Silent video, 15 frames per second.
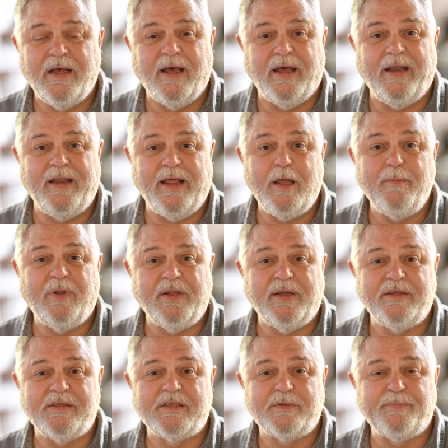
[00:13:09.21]
enabling
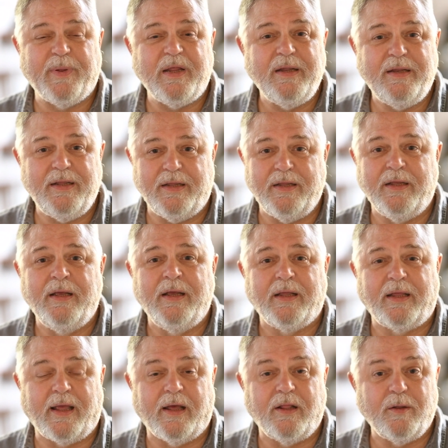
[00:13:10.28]
speedy
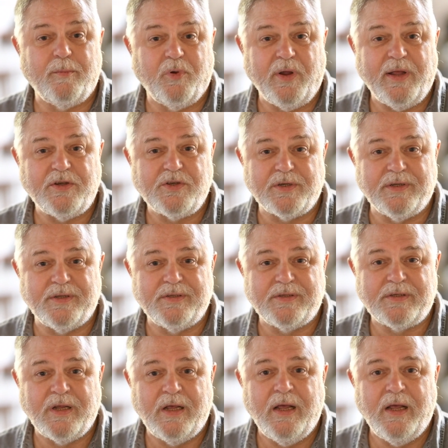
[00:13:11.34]
calibrations